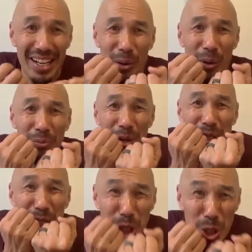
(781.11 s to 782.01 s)
or I'm going
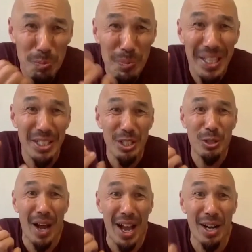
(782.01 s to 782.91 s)
to spit
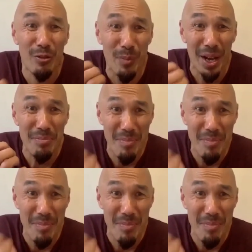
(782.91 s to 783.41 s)
you out of my